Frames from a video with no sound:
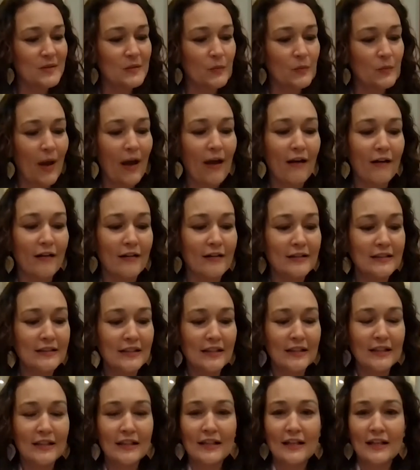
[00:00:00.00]
as well.
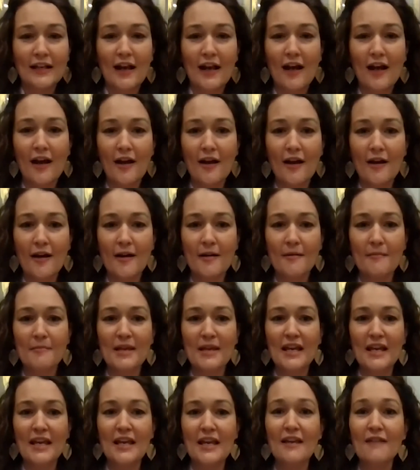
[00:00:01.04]

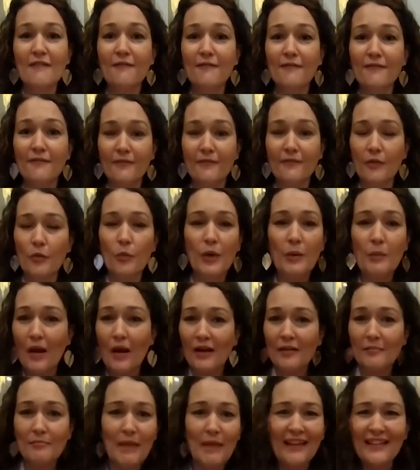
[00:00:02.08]
If we
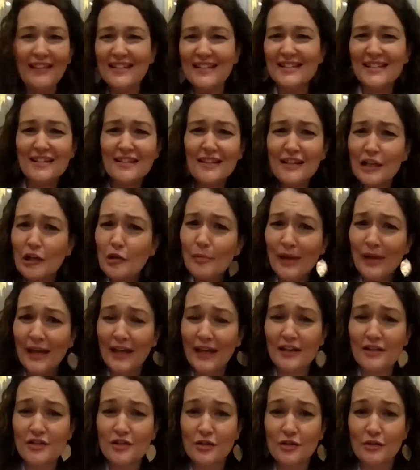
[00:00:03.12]
want to make this a little bit
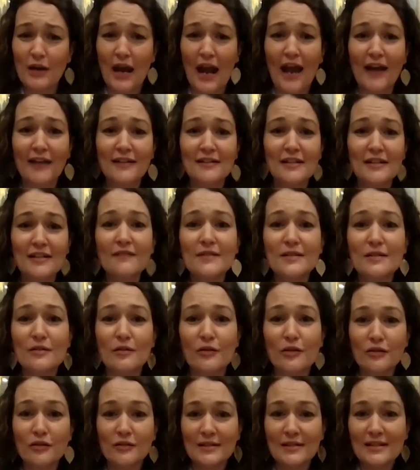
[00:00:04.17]
interactive, so
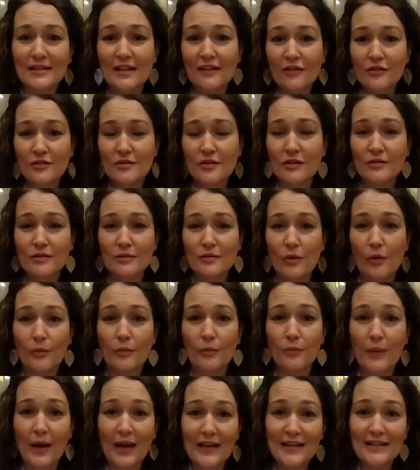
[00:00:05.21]
you'll see there's also a
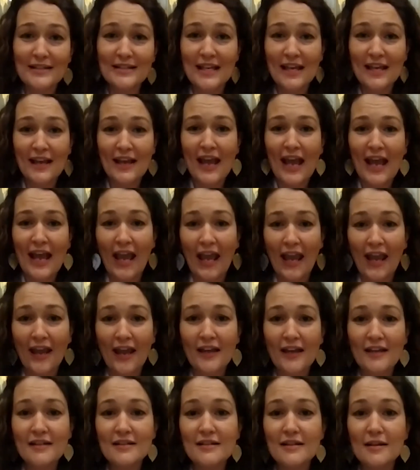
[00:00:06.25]
raise
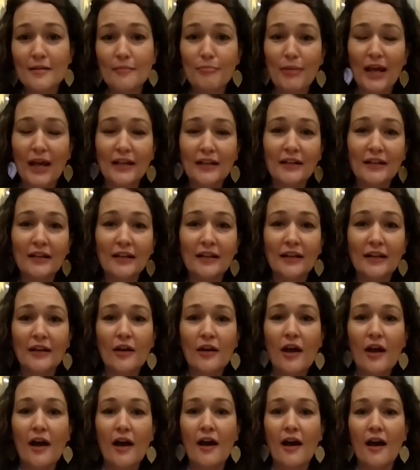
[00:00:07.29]
hand button.
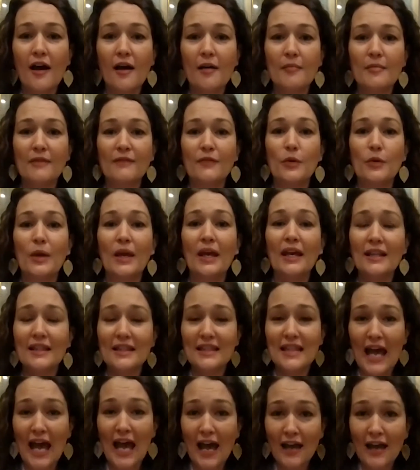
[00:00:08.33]
If you
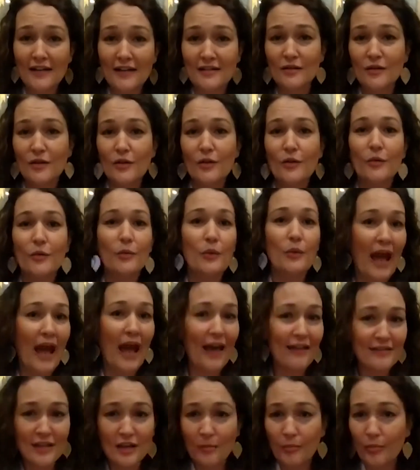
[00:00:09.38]
hit that
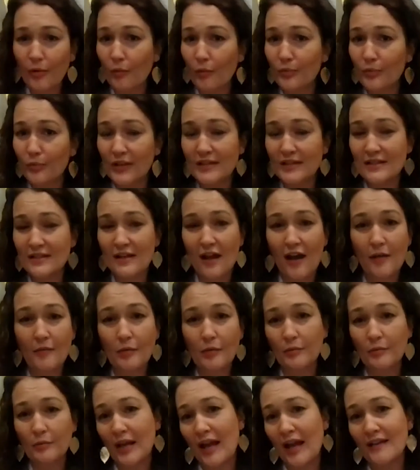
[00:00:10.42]
at the appropriate time
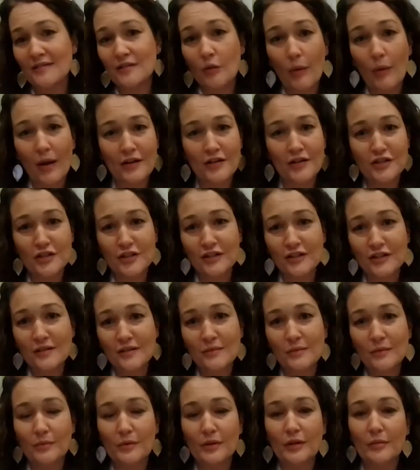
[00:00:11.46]
when we ask questions,
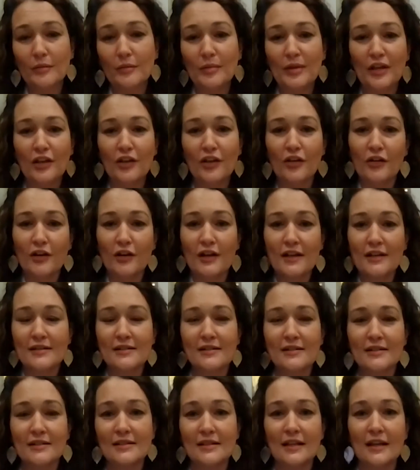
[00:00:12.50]
we'd really be curious
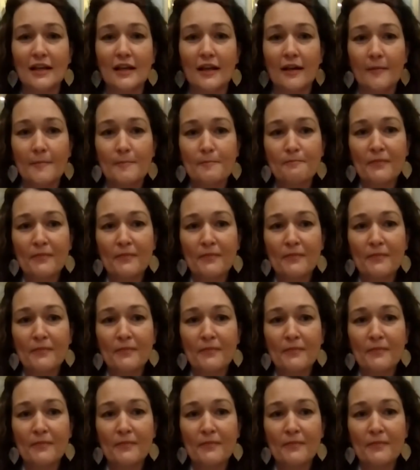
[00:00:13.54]
to see